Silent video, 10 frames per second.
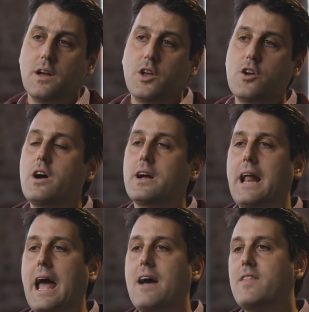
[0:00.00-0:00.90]
you're not going
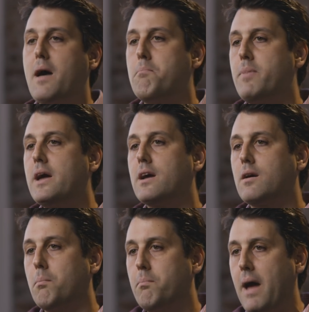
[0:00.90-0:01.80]
to have that big
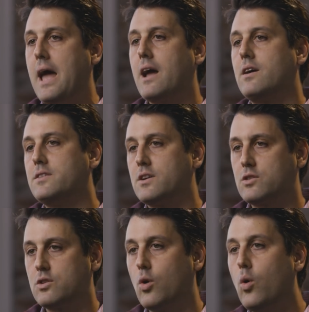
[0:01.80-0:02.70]
bang on the
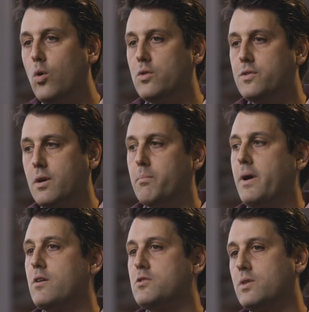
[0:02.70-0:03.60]
gold
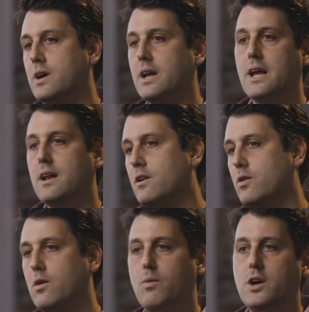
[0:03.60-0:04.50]
compared to a Canadian
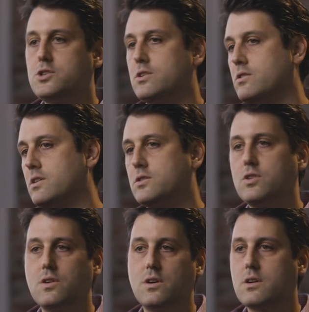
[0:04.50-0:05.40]
or a Russian or a
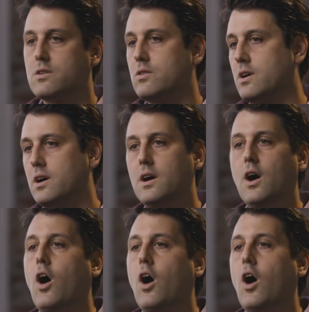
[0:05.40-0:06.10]
Turk or a